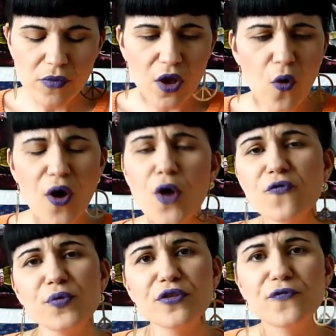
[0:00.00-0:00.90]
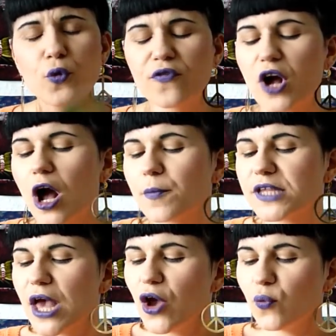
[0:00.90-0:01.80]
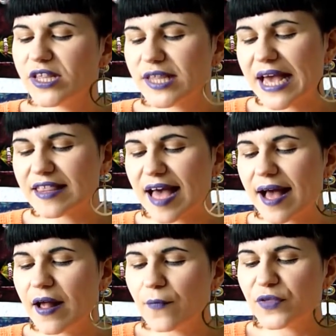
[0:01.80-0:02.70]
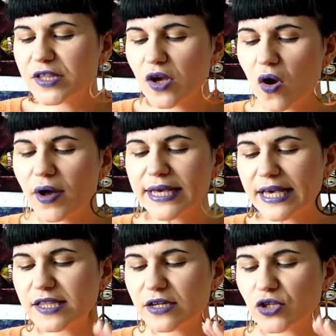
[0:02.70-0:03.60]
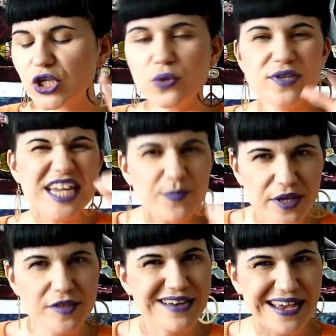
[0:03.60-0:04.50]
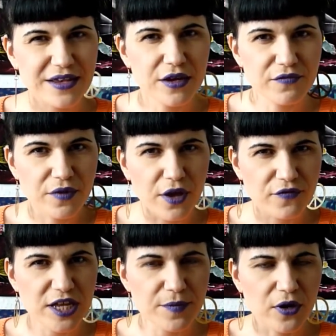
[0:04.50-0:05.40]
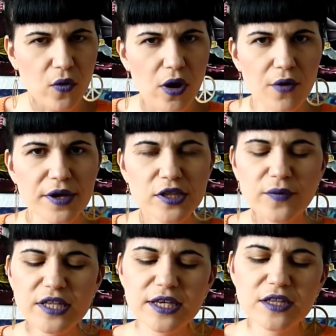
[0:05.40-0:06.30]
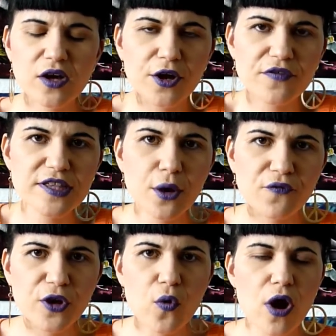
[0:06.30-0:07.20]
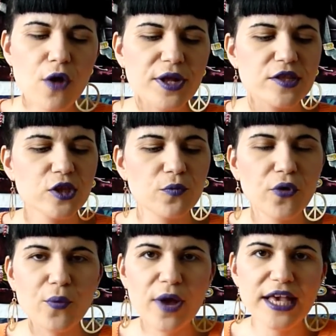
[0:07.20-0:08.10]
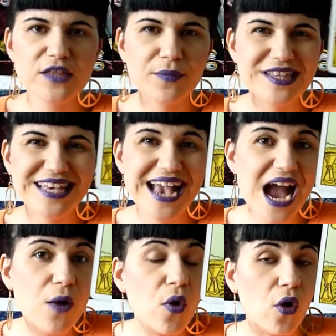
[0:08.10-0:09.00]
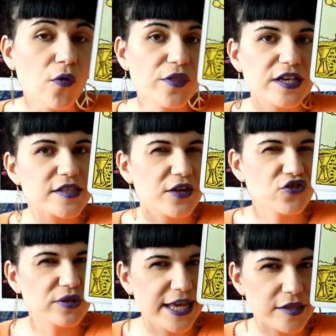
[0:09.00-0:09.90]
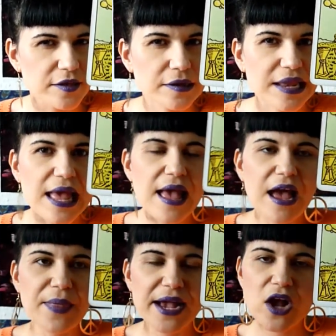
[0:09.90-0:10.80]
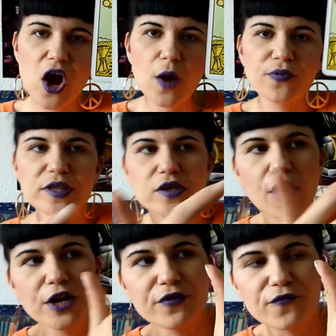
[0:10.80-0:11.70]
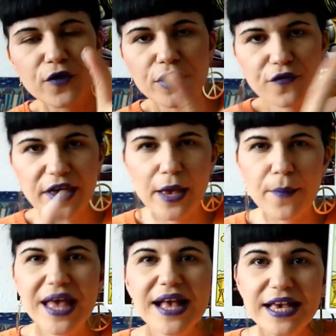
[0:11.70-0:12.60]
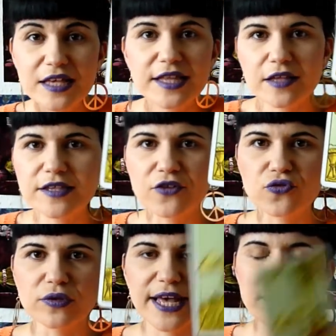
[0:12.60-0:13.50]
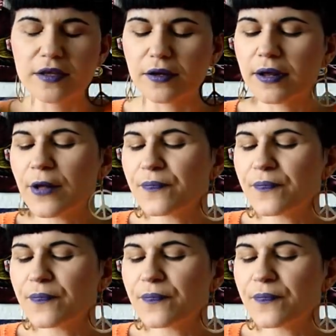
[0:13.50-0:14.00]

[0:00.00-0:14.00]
Quite often with the Four of Cups, we say that this guy is in too deep a state of deep inquiry. So he's kind of self-inquiring to the point where he's missing out on the essential lesson, and that cup that's kind of in front of him is that central lesson.